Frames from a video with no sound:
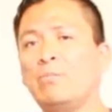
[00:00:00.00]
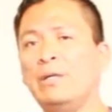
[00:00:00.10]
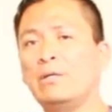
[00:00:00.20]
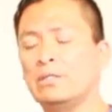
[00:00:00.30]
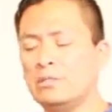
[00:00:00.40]

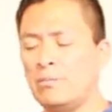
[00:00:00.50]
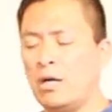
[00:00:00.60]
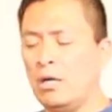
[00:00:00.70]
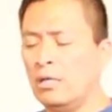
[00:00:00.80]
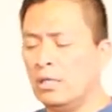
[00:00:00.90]
big or
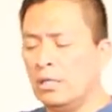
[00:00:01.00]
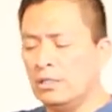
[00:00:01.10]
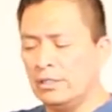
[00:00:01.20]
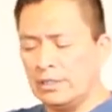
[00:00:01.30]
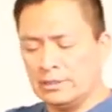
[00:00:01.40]
small,
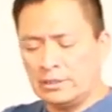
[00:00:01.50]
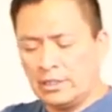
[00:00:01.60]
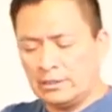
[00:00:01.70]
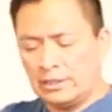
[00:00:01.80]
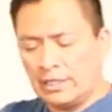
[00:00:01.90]
you can
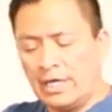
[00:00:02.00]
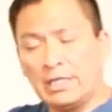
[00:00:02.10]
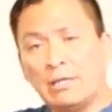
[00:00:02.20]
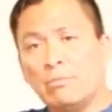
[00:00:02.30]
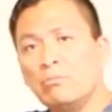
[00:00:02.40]
start to
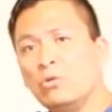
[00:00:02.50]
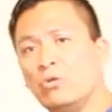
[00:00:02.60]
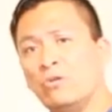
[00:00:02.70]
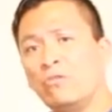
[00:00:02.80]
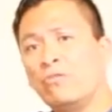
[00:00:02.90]
kind of
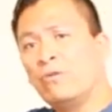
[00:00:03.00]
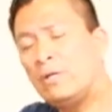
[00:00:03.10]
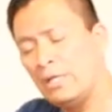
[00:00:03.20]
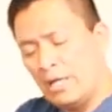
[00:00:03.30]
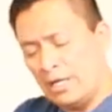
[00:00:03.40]
move
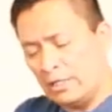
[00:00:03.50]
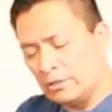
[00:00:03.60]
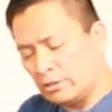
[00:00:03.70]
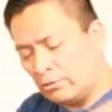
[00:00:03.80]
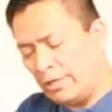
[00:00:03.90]

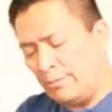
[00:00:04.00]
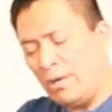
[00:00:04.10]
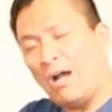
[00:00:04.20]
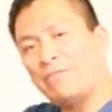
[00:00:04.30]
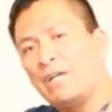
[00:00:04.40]
and scrape
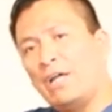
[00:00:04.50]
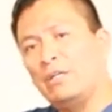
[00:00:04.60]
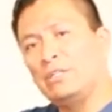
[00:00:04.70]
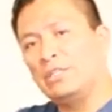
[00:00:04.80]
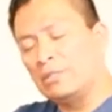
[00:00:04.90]
off the
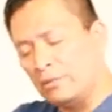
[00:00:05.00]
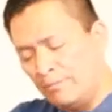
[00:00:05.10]
energy.